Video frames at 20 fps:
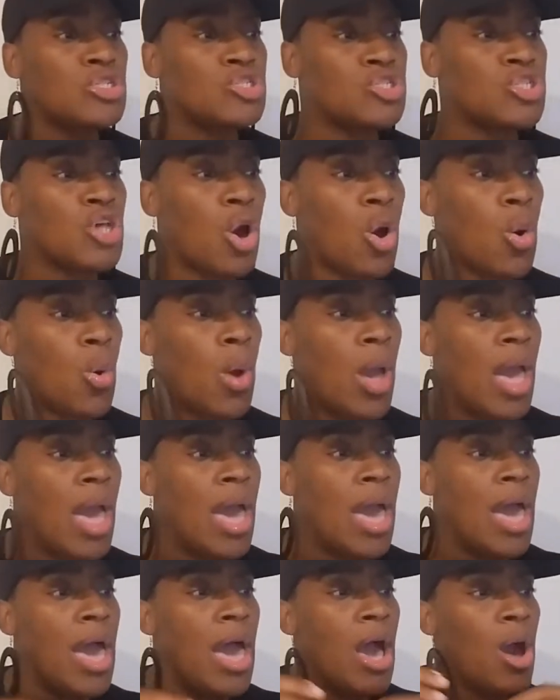So
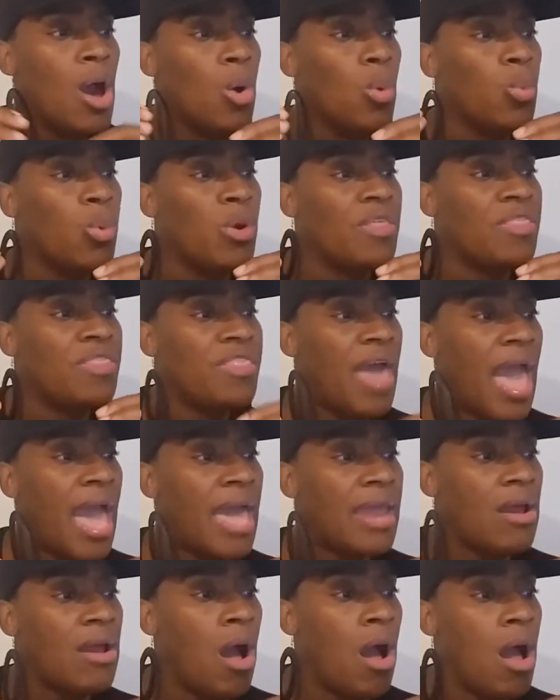with
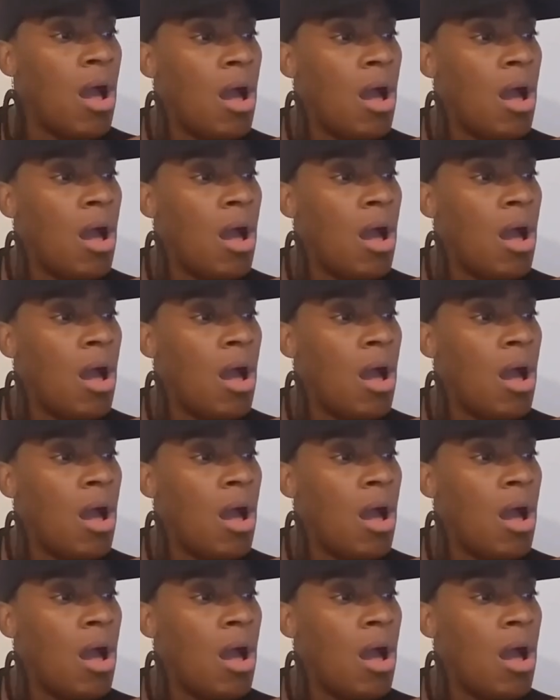that